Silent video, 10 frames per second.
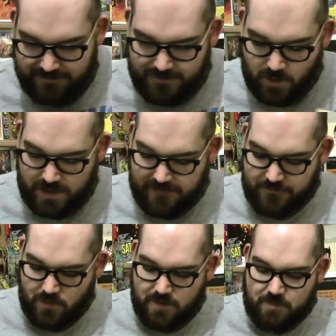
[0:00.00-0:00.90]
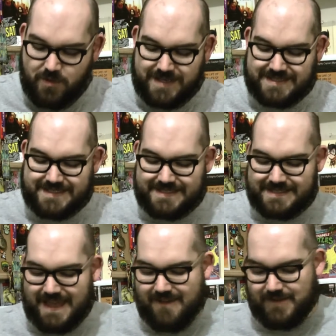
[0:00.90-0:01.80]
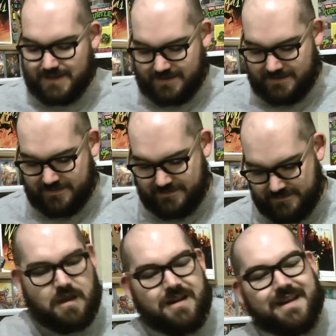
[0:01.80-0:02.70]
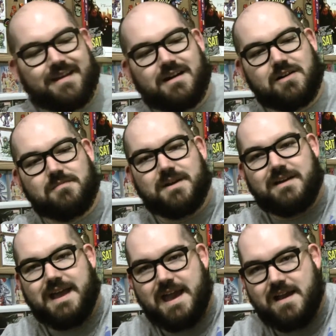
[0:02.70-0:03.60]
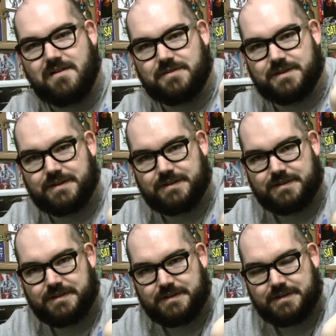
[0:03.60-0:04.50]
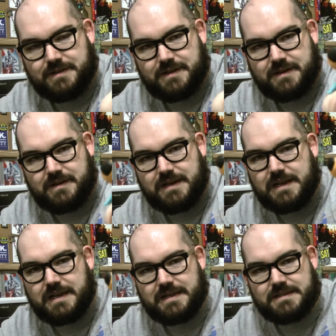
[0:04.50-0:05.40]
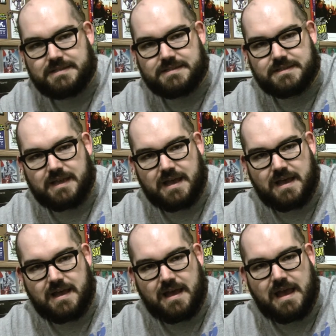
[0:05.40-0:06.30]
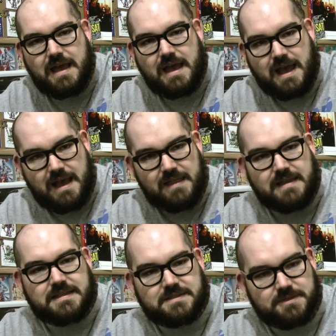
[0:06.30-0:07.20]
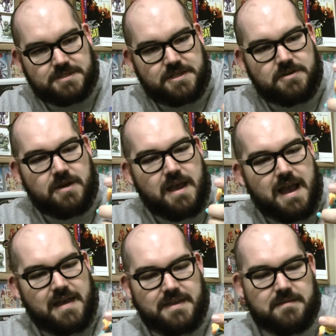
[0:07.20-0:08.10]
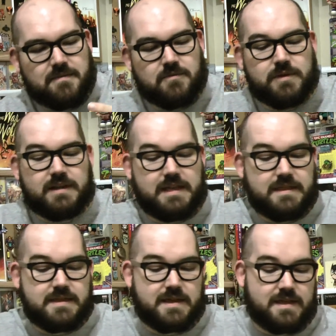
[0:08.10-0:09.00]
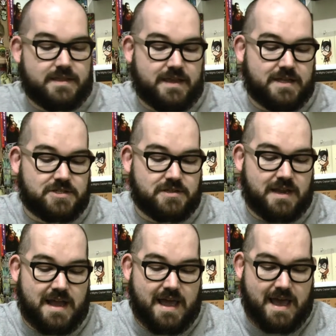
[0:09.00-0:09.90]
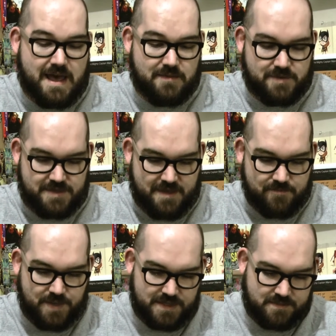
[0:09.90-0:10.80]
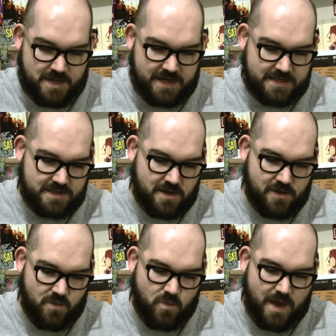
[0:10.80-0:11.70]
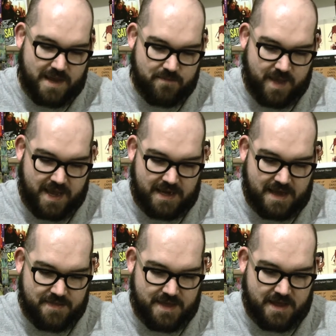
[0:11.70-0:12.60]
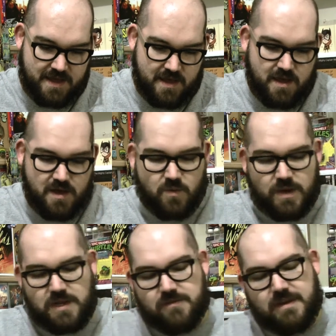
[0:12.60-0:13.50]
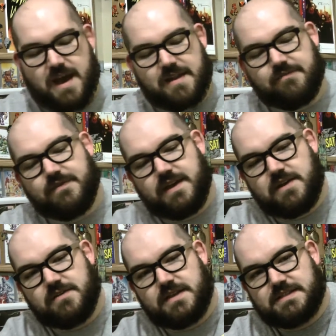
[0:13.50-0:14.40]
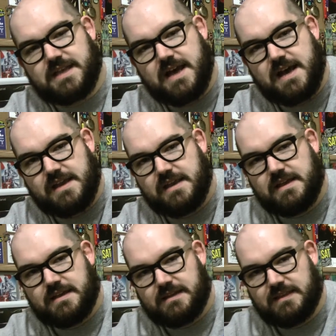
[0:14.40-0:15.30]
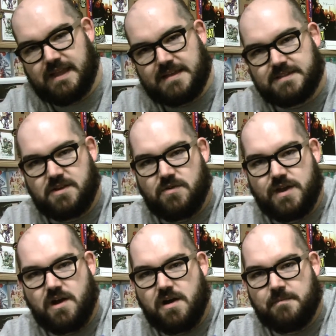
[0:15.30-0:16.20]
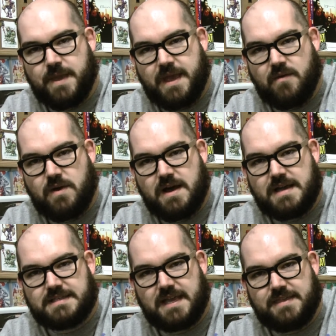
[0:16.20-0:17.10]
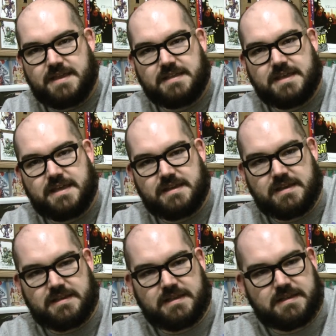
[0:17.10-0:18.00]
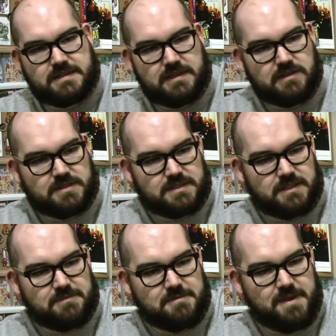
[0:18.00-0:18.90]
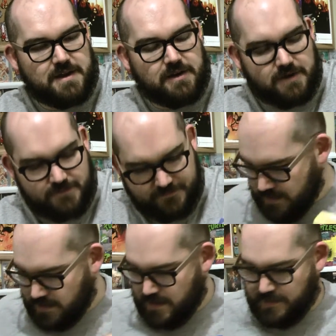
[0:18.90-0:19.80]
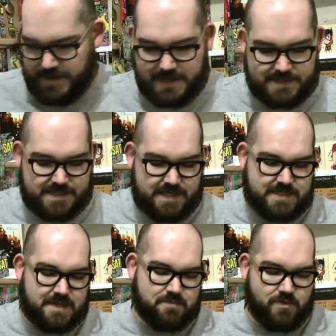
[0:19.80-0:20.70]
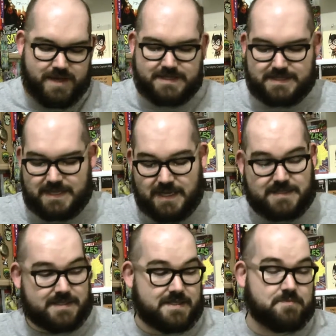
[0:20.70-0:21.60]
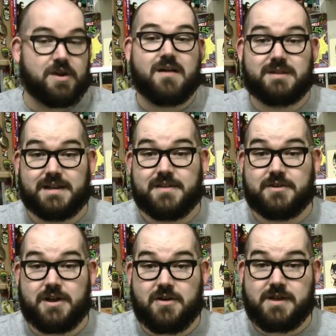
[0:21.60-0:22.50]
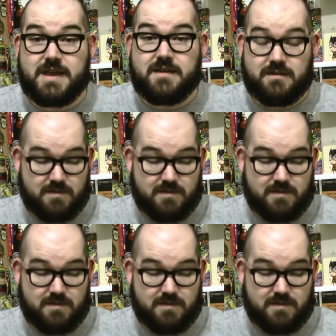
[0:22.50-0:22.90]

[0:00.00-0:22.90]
44.7. Alright, Huckleberry Hound. There he is. Uh, I like this one too. I think really the, the issue that I had with that Bugs Bunny is all the white paint. I think when you've got a figure that's got less going on paint wise I think that it, it, it looks a little bit better alright we got a 60.6 this is probably another Yogi